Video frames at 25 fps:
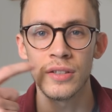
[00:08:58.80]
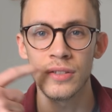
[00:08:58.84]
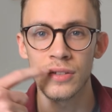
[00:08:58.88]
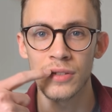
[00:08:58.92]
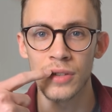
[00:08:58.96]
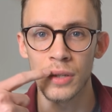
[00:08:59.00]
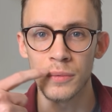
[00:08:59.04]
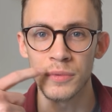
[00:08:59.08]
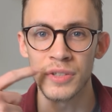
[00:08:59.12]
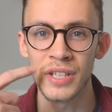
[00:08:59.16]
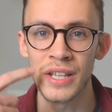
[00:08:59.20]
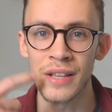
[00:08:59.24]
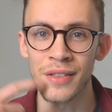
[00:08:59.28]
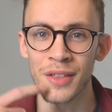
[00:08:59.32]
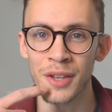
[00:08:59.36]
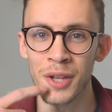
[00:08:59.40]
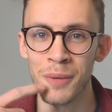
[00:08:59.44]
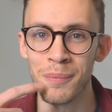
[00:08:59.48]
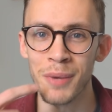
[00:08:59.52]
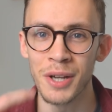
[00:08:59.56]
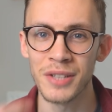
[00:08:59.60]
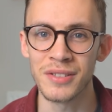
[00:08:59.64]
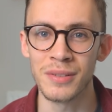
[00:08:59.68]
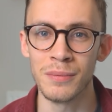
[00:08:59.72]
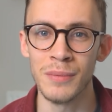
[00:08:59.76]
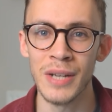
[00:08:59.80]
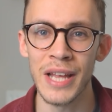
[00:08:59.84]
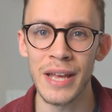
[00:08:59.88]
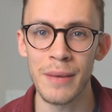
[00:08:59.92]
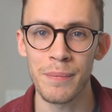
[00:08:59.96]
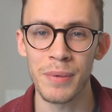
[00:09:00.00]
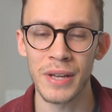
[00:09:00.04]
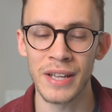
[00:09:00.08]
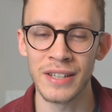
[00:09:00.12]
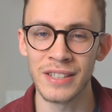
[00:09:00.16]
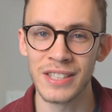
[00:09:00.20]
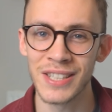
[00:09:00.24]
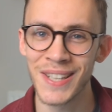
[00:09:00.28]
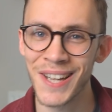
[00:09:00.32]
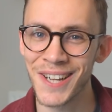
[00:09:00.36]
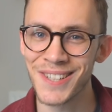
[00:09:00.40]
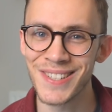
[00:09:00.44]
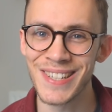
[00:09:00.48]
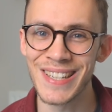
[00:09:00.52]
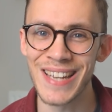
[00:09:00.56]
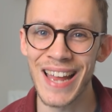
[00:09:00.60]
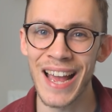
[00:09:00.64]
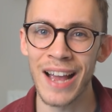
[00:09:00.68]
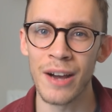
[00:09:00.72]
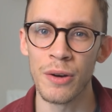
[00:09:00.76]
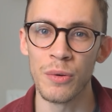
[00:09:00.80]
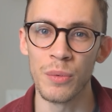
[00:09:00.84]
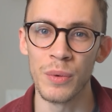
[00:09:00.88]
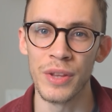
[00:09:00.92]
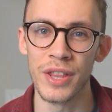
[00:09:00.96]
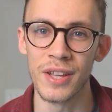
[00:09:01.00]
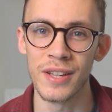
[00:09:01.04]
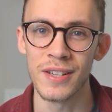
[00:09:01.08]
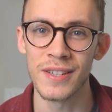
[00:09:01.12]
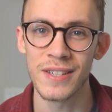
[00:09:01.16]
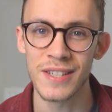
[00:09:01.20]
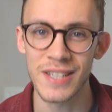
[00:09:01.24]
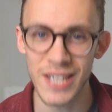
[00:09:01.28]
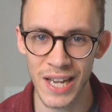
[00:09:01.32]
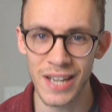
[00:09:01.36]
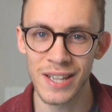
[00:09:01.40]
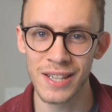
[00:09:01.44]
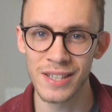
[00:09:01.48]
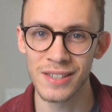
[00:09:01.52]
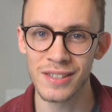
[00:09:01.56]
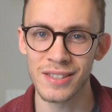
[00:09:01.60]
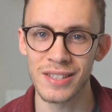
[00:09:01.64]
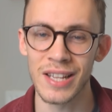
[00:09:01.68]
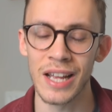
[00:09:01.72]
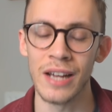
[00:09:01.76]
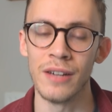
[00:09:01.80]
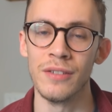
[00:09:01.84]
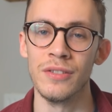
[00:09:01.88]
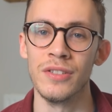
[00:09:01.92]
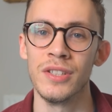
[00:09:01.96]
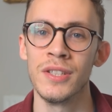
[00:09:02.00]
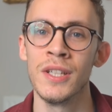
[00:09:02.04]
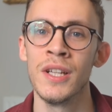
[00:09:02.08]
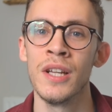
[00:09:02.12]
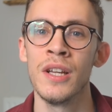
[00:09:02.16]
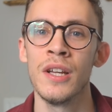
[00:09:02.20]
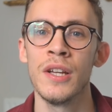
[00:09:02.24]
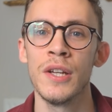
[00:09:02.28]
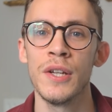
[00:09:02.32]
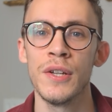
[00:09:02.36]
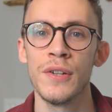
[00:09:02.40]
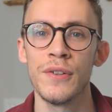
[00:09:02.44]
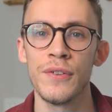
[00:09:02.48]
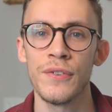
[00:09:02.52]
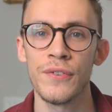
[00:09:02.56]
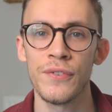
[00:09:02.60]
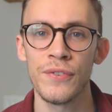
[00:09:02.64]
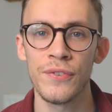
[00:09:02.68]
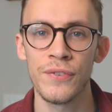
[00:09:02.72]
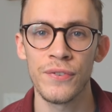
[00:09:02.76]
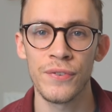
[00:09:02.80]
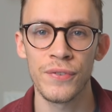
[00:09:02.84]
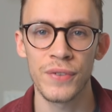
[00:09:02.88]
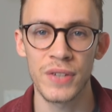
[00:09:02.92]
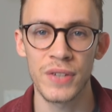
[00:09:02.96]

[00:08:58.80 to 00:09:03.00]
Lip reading: Top teeth on the bottom lip and cut it out with a t sound. Ft,